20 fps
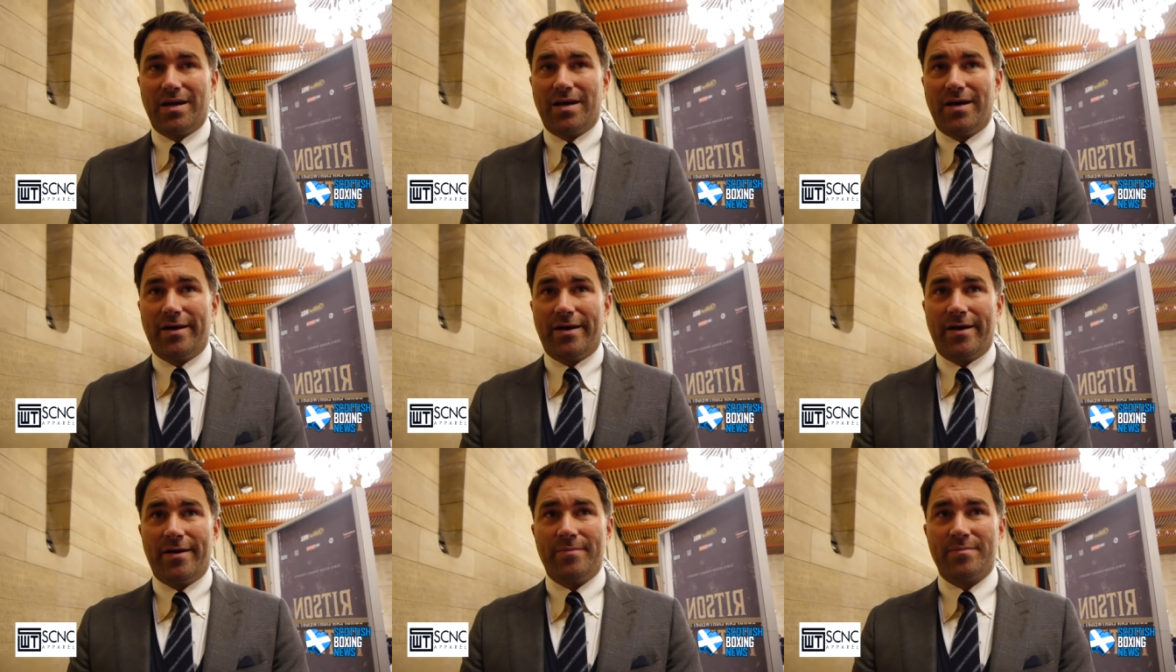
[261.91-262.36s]

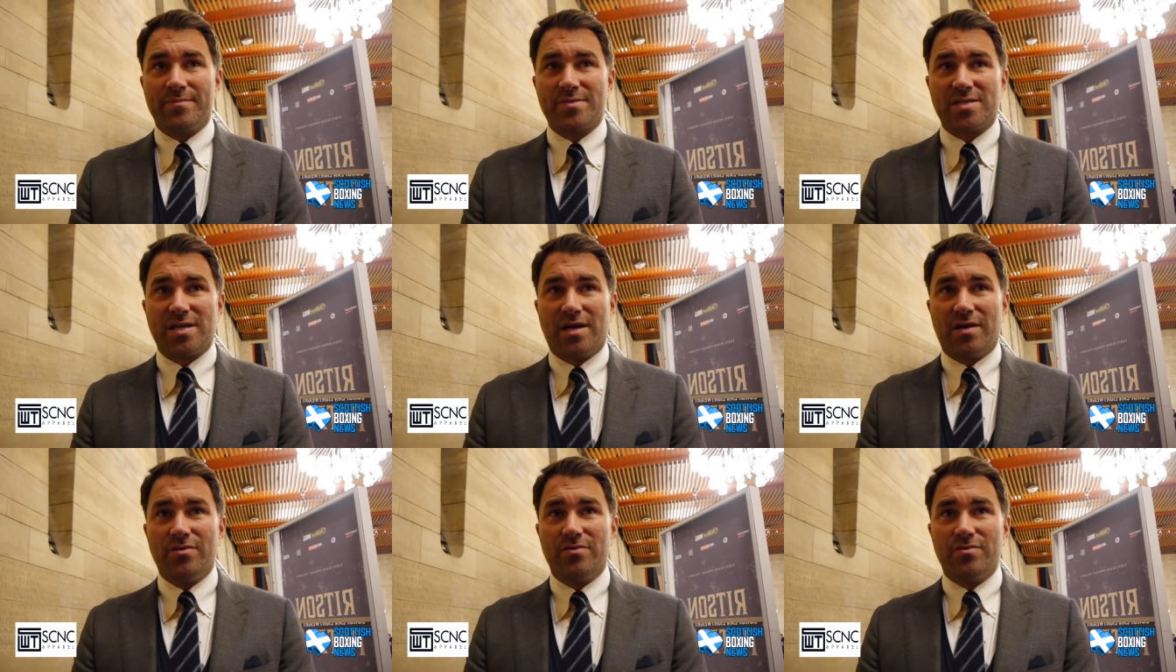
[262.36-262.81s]
Um,
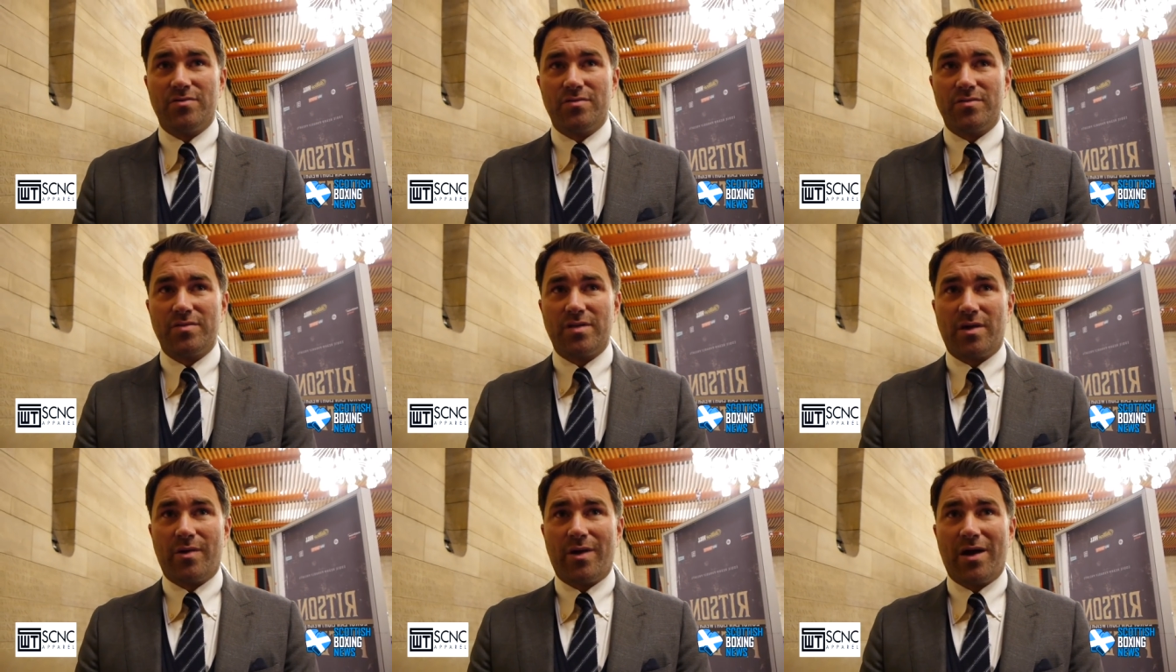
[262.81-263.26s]
so,
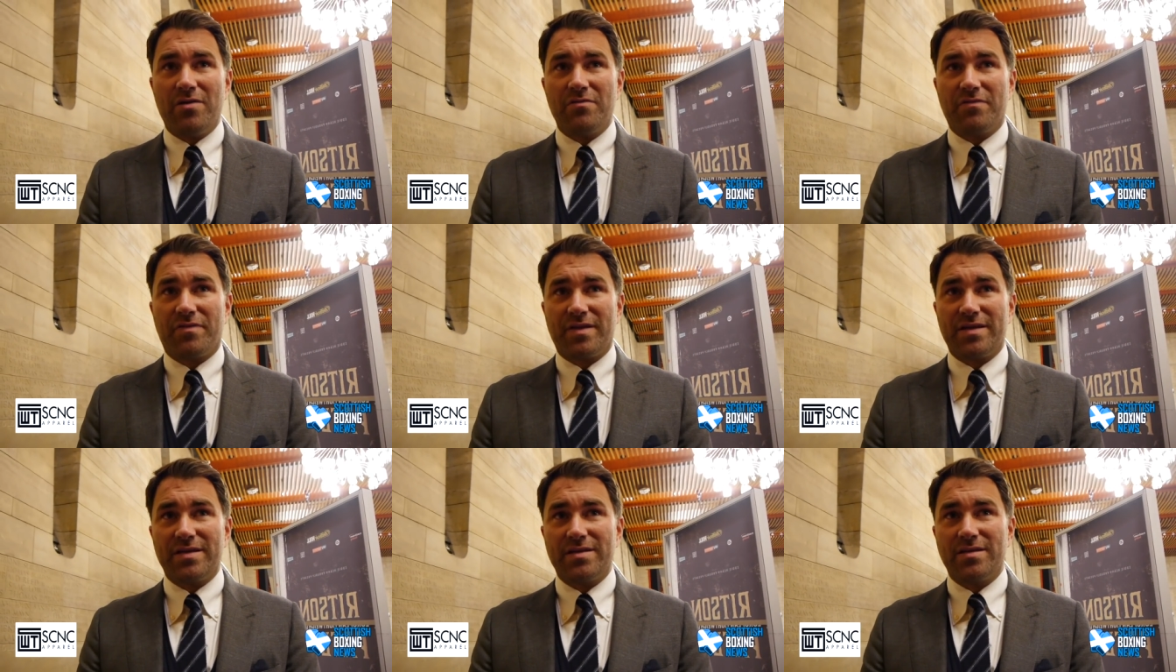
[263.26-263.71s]
you know,
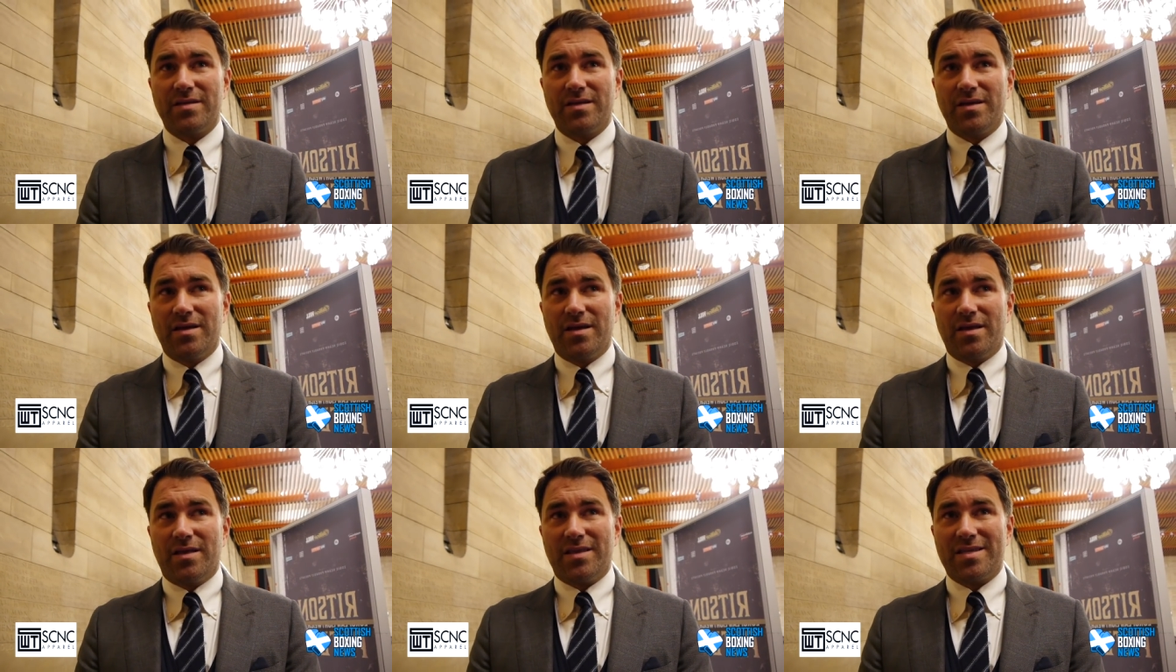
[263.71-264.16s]
hopefully
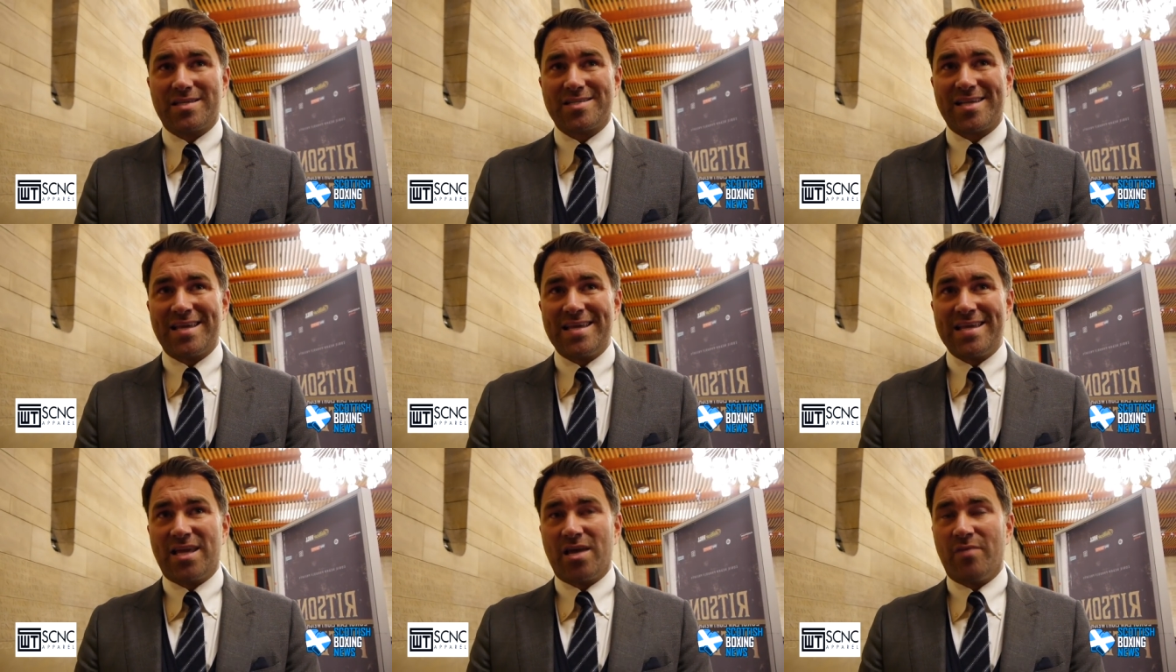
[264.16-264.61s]
the
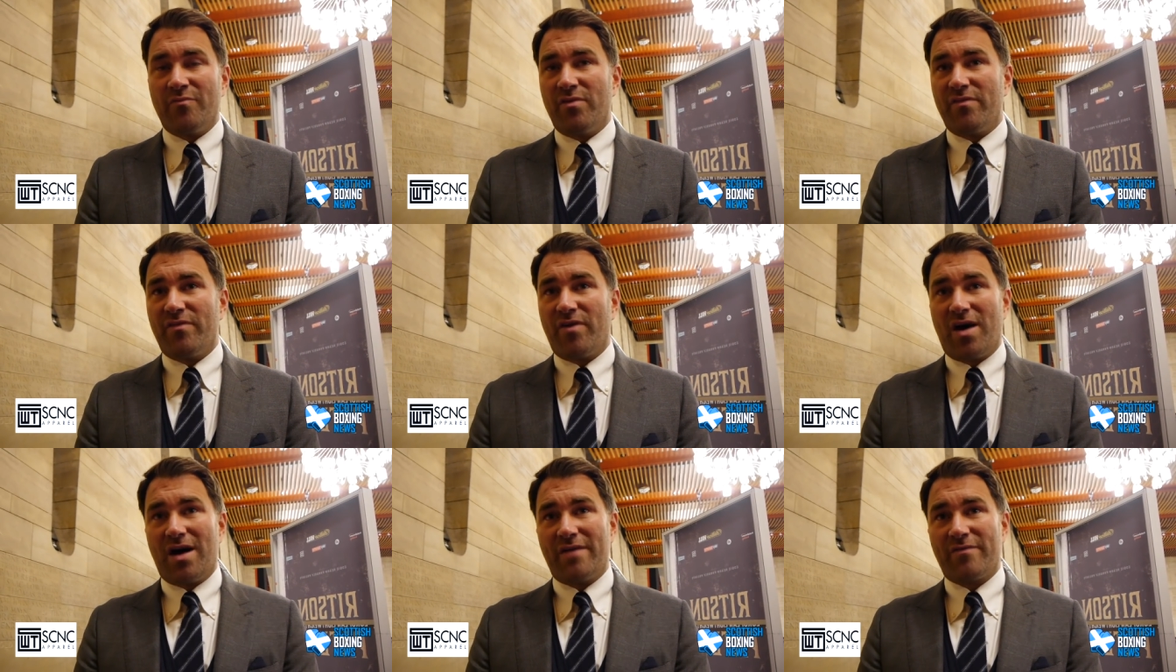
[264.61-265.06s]
scene can
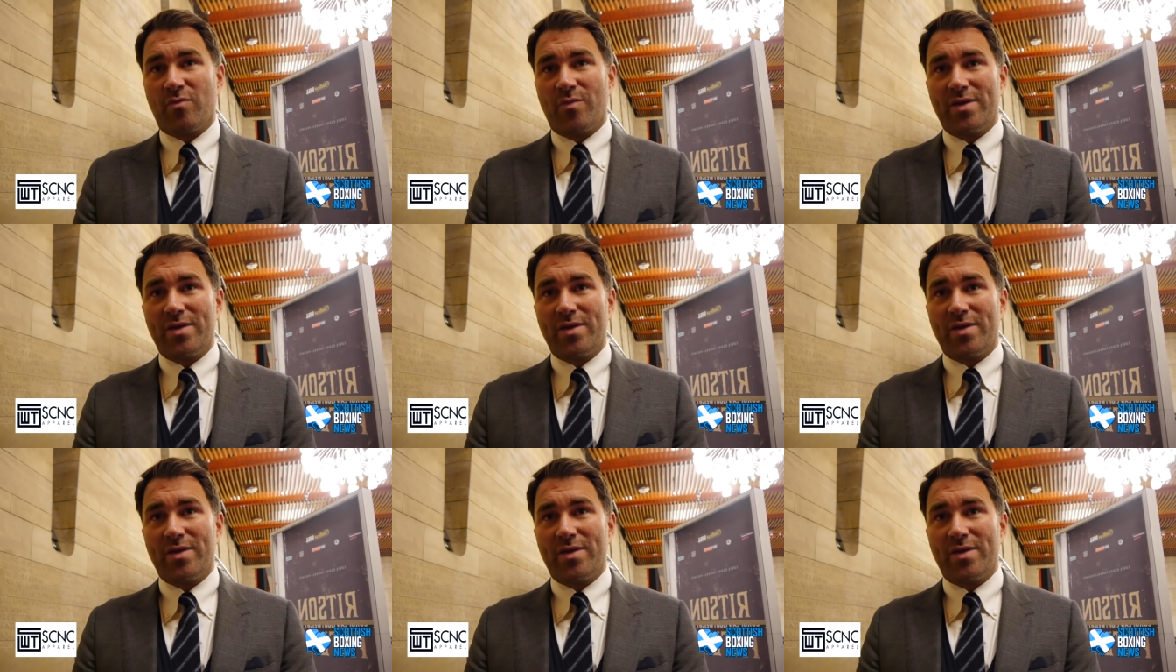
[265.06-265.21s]
revive